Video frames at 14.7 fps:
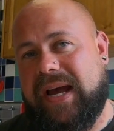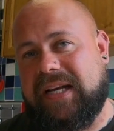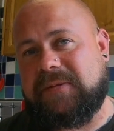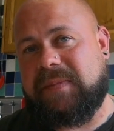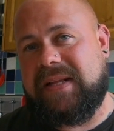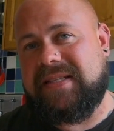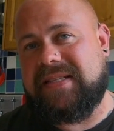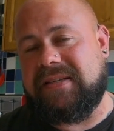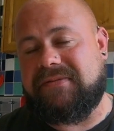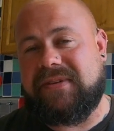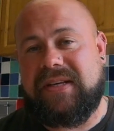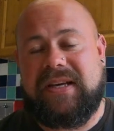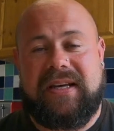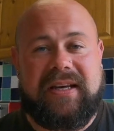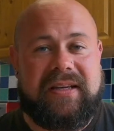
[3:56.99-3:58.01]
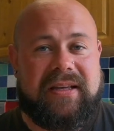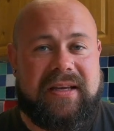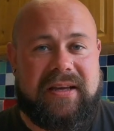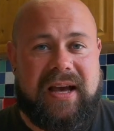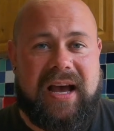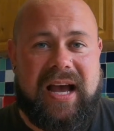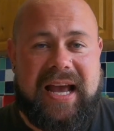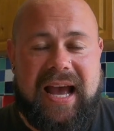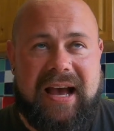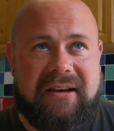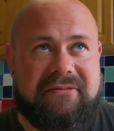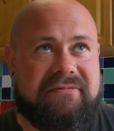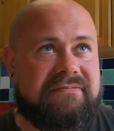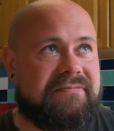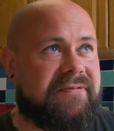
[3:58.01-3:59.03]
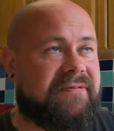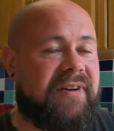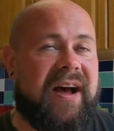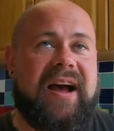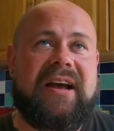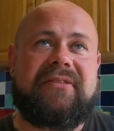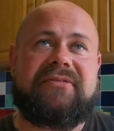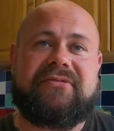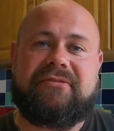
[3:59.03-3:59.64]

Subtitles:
expensive. I have 5